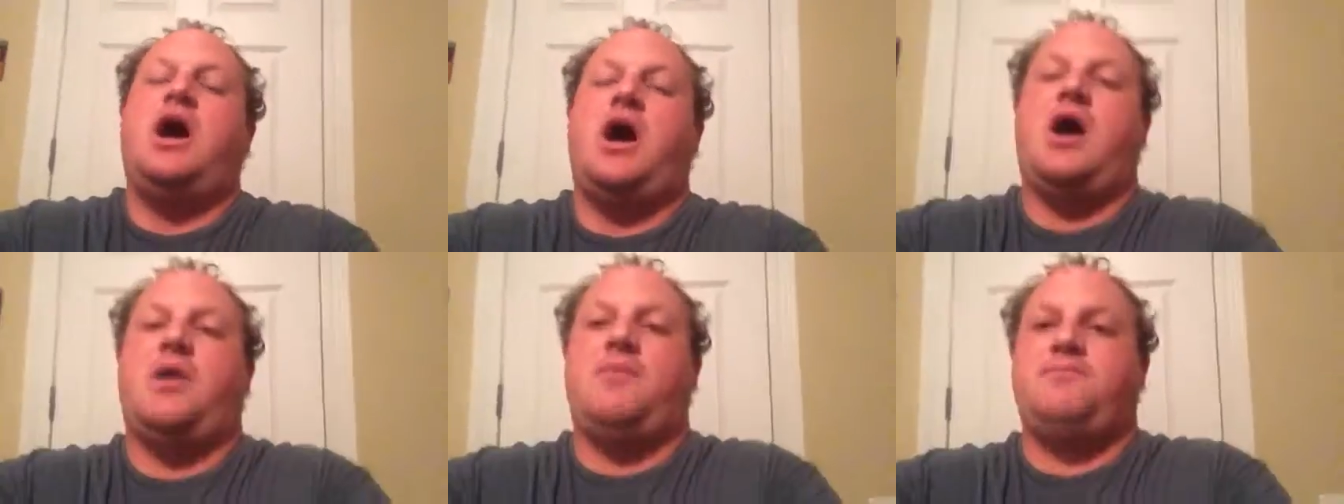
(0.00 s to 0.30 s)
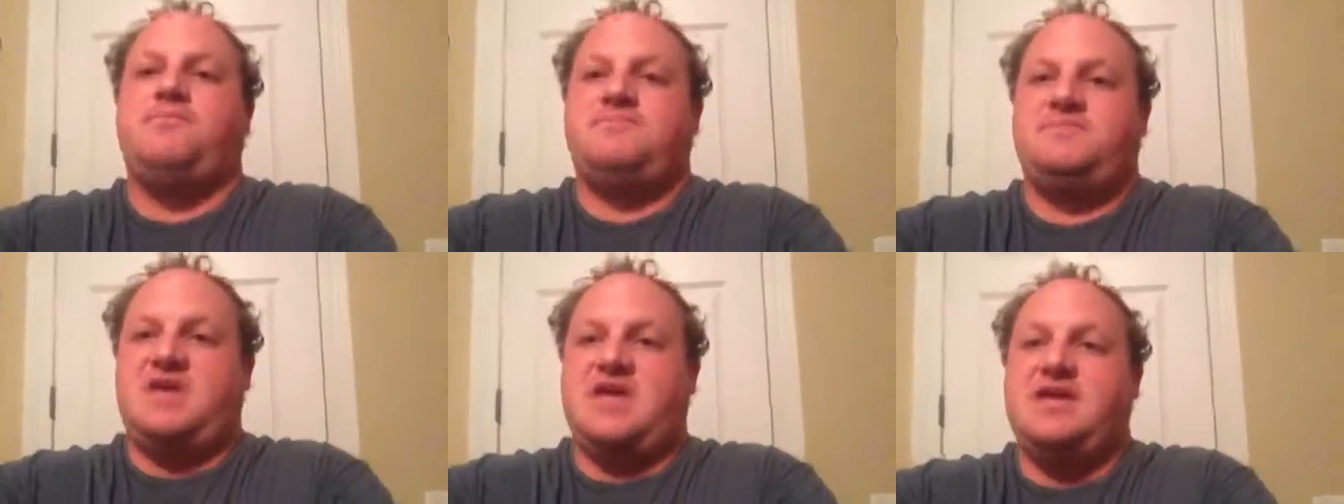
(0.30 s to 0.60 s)

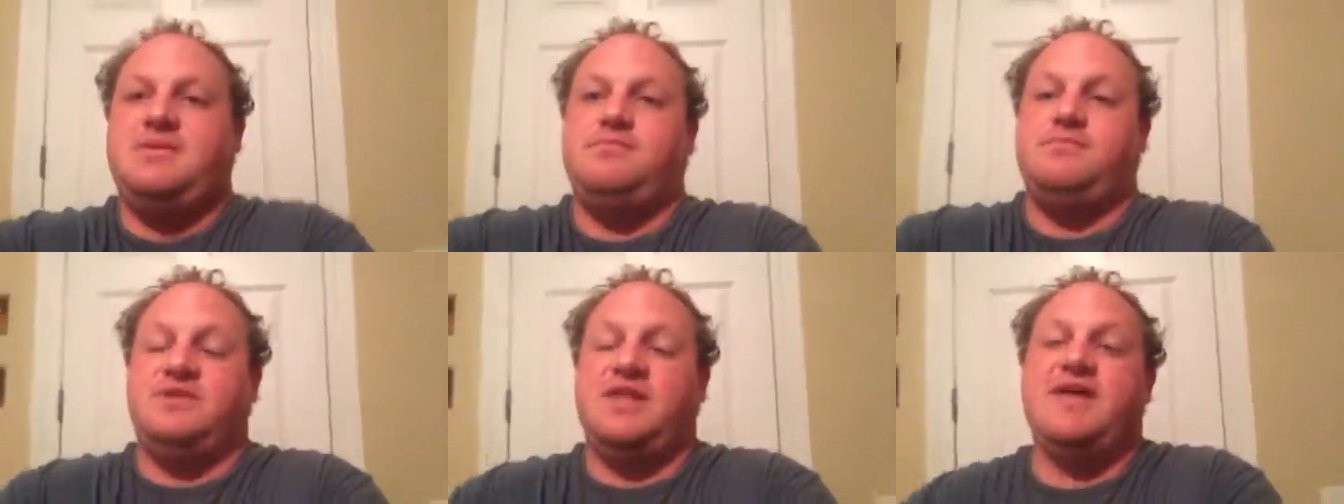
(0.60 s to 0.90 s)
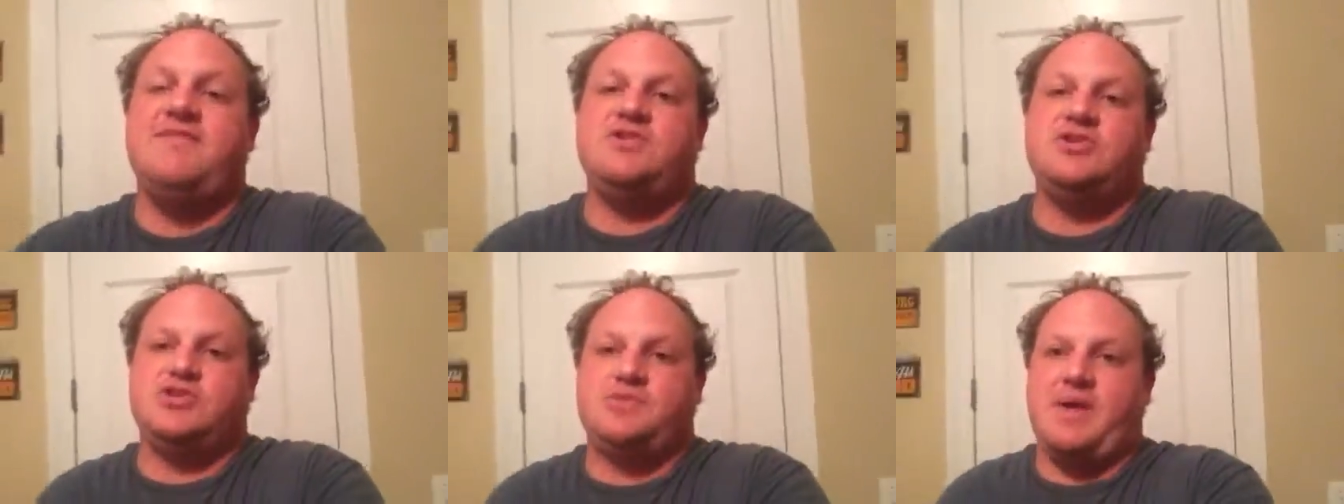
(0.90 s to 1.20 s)
um, he
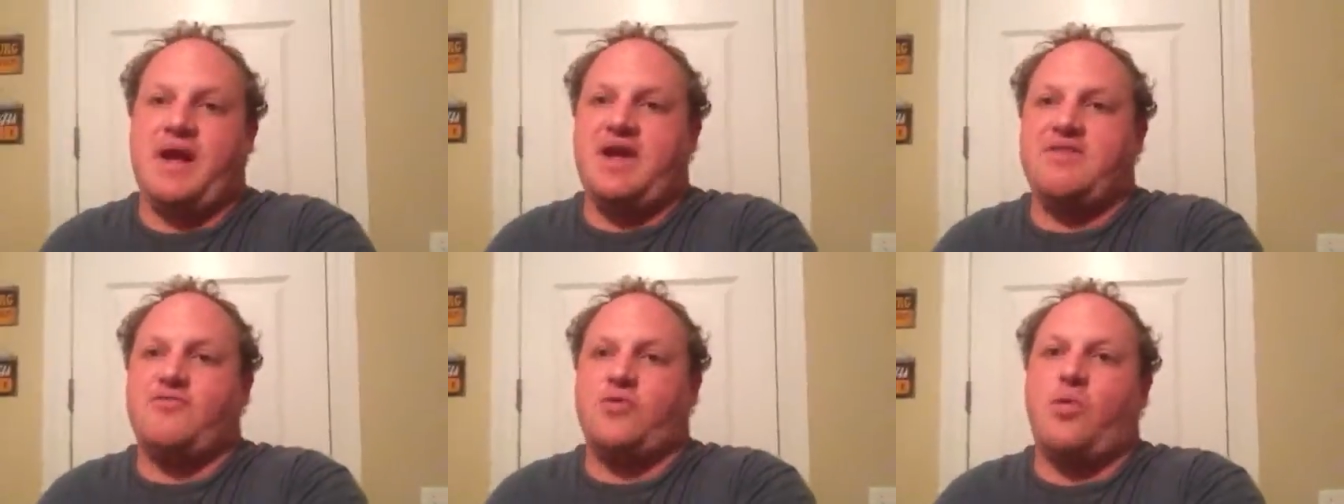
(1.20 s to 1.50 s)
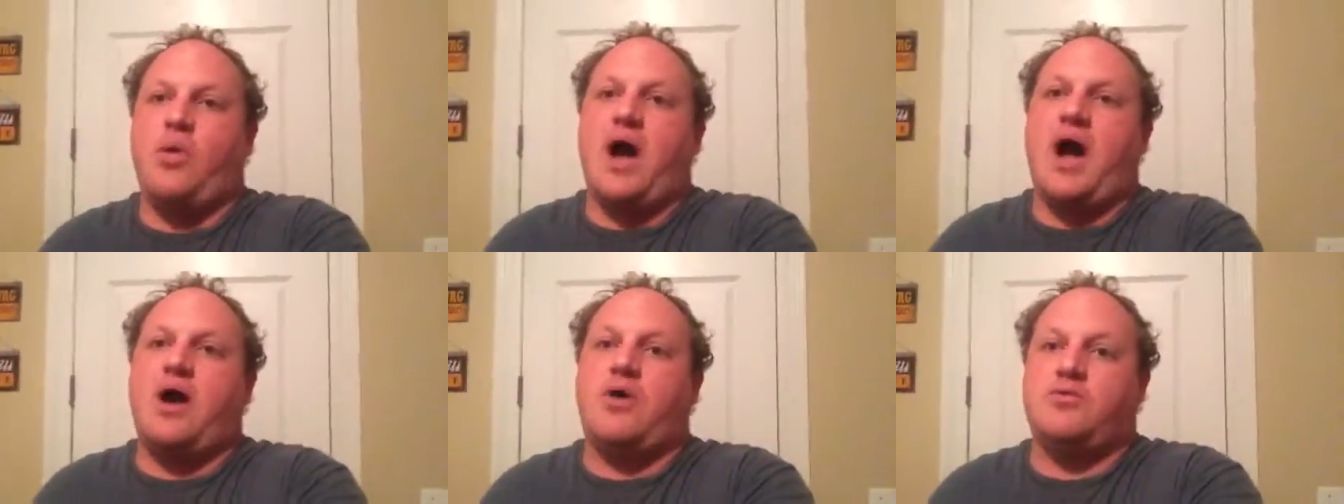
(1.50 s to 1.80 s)
lived in Japan for a
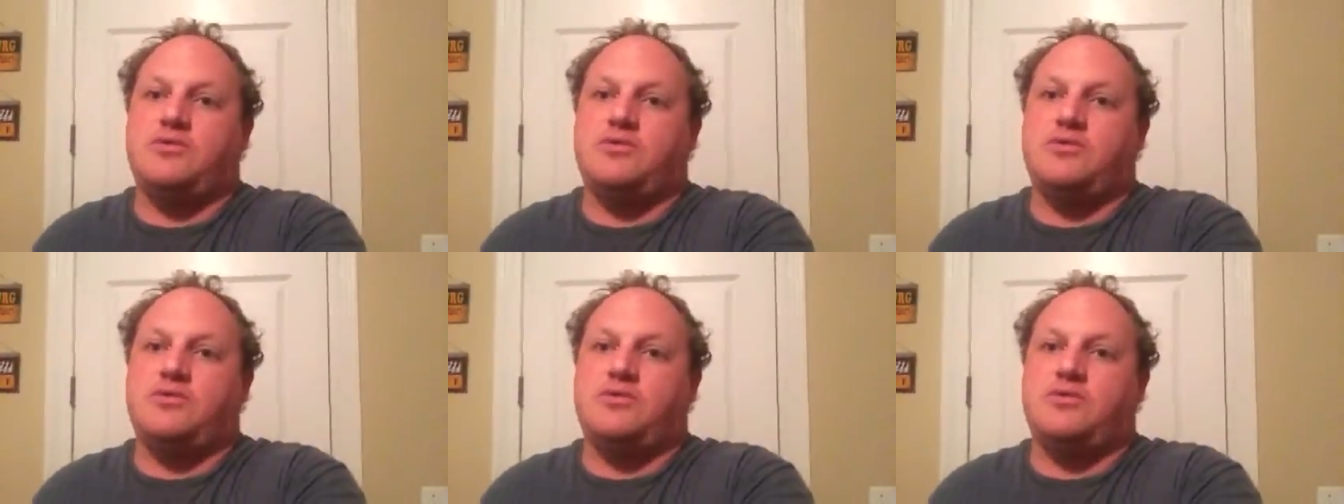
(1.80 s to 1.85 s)
while